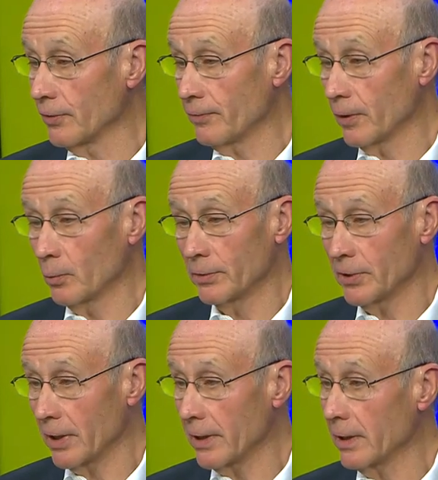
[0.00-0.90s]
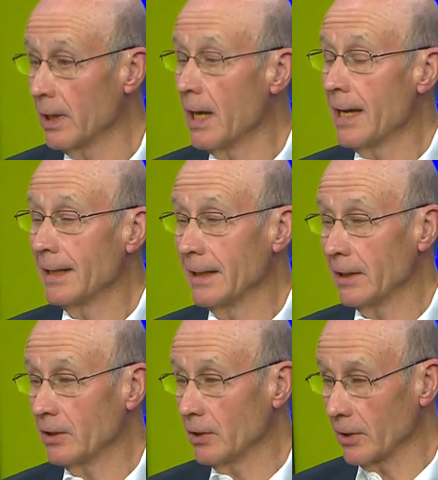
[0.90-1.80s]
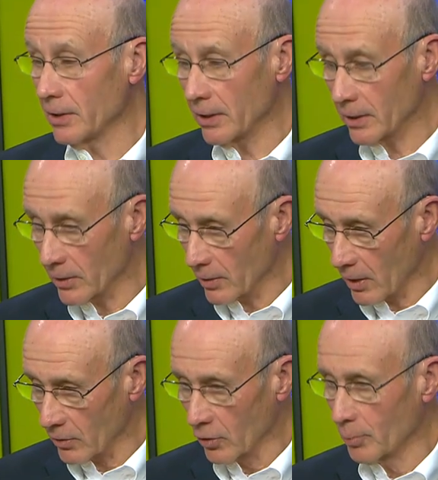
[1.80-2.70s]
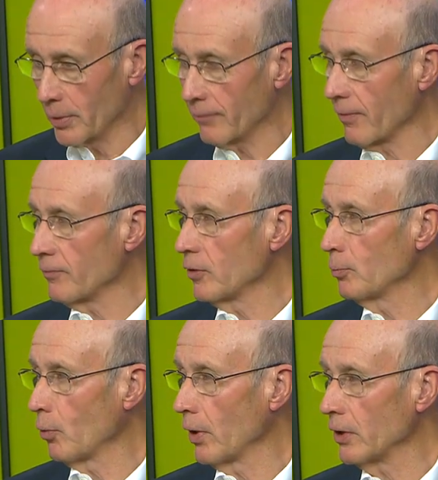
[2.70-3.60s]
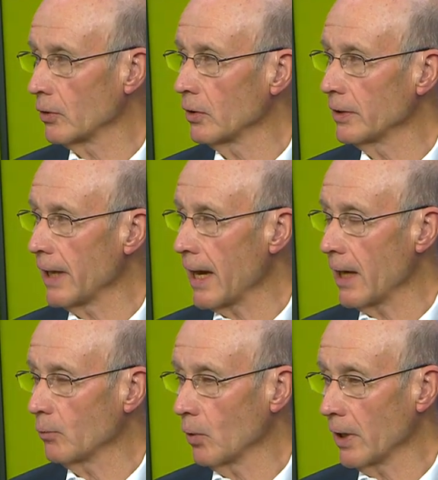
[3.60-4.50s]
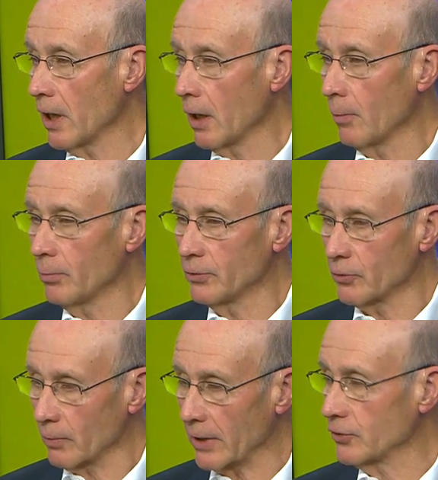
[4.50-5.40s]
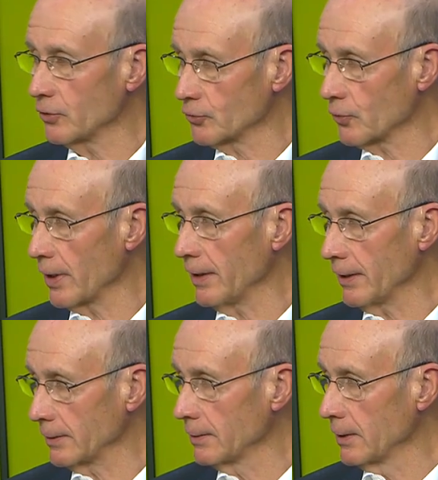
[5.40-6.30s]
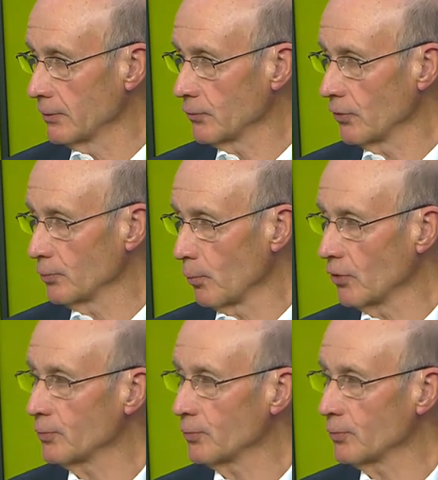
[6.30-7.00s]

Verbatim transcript: in the field will tell you getting getting a, a little bit of a viewpoint mm -hmm. early on will help direct your training. Absolutely, so it's more